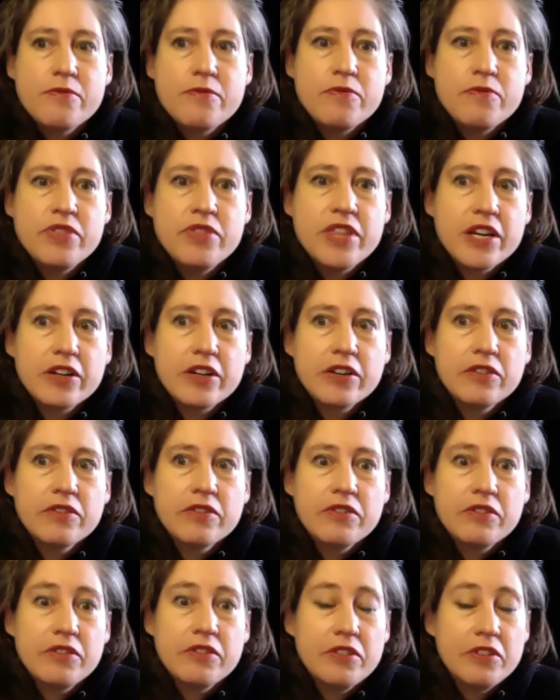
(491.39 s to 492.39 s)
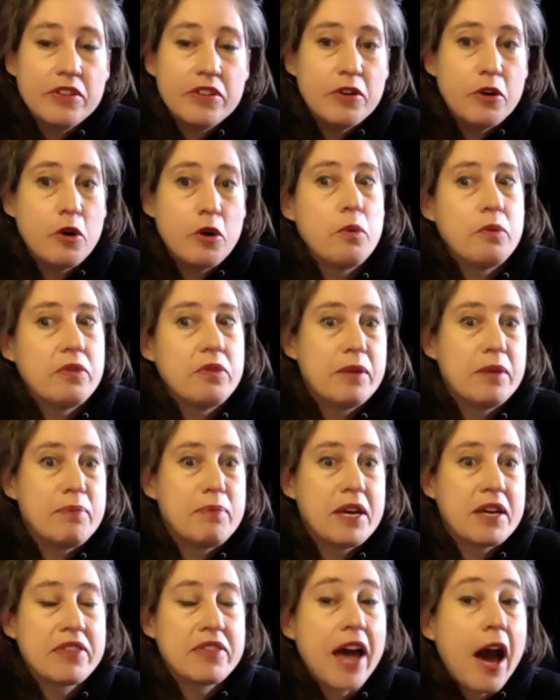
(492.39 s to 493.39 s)
they
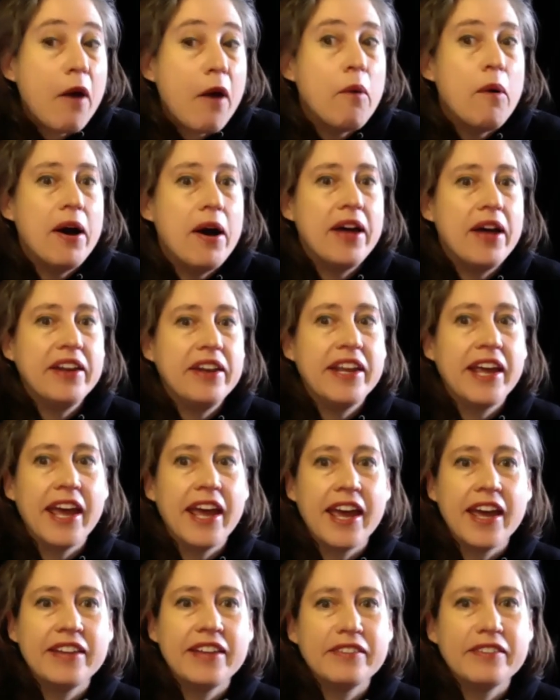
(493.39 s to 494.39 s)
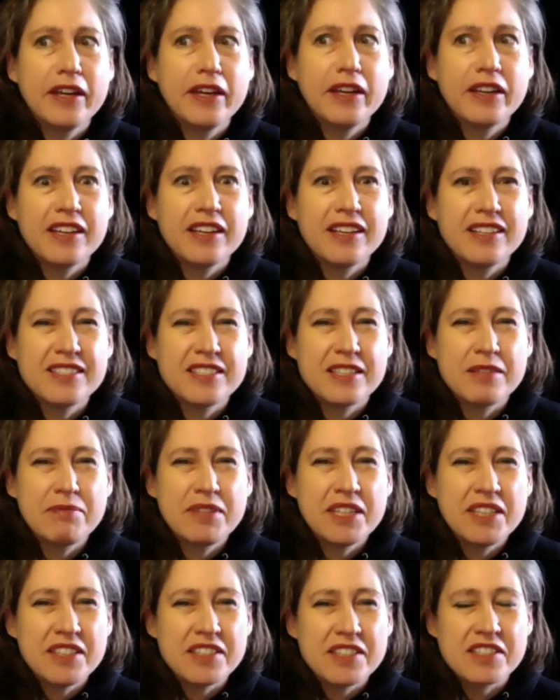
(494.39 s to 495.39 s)
pick that one. And like, it's
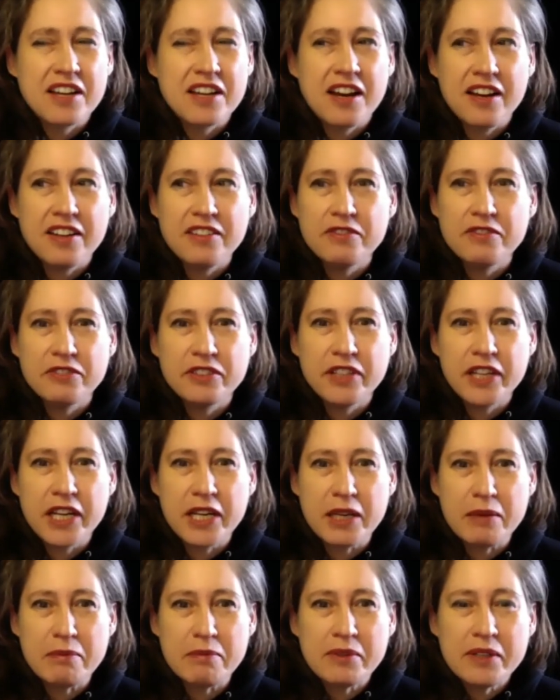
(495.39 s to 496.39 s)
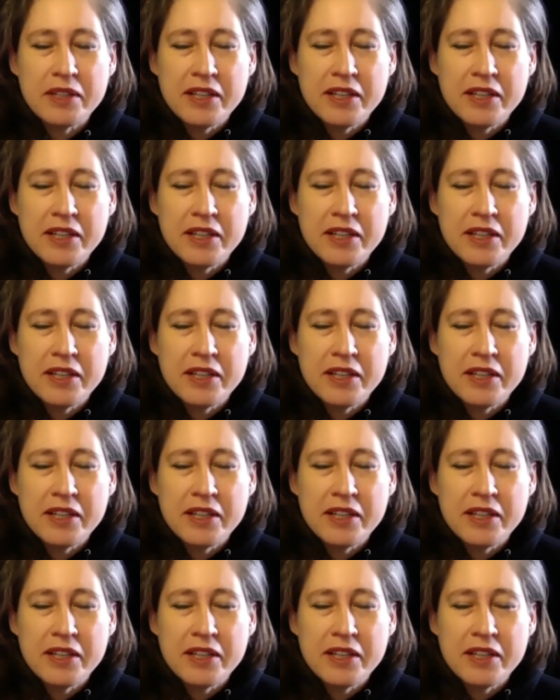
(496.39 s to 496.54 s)
something that's kind of lame.